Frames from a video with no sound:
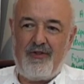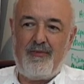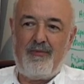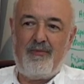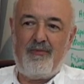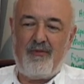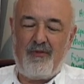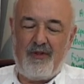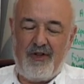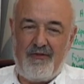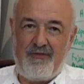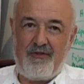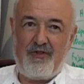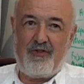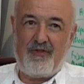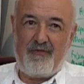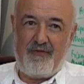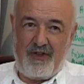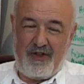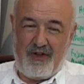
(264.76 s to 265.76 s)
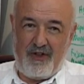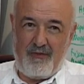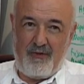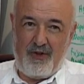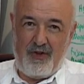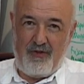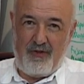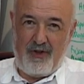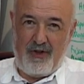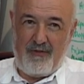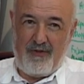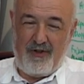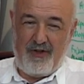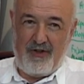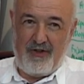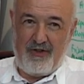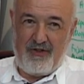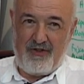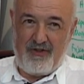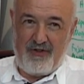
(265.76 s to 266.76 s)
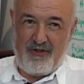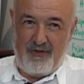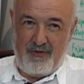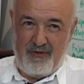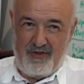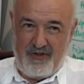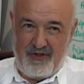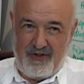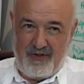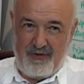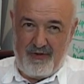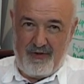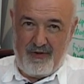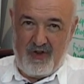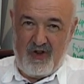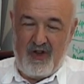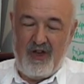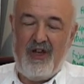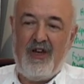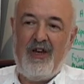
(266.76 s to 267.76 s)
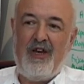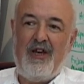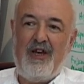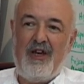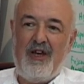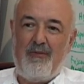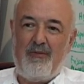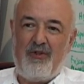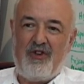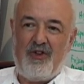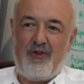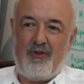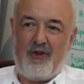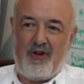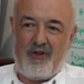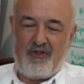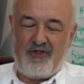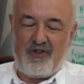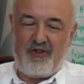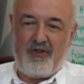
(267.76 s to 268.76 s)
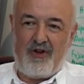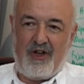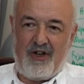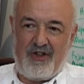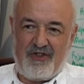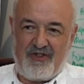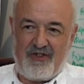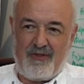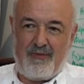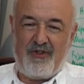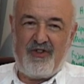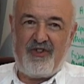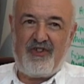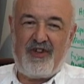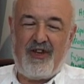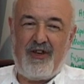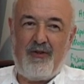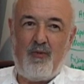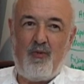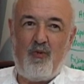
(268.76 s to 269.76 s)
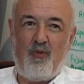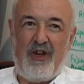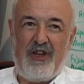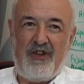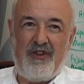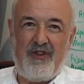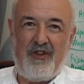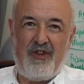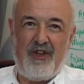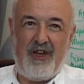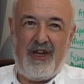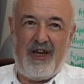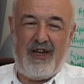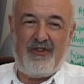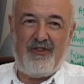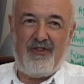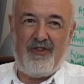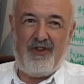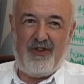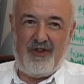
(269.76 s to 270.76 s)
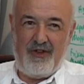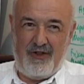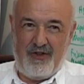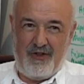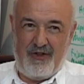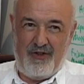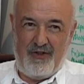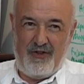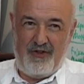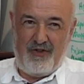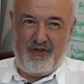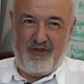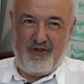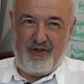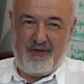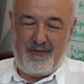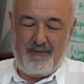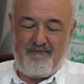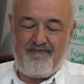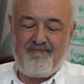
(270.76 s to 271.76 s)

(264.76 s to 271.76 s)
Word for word: them, lift your finger when you have the urge to do so, but he also asked them to say when they had the urge.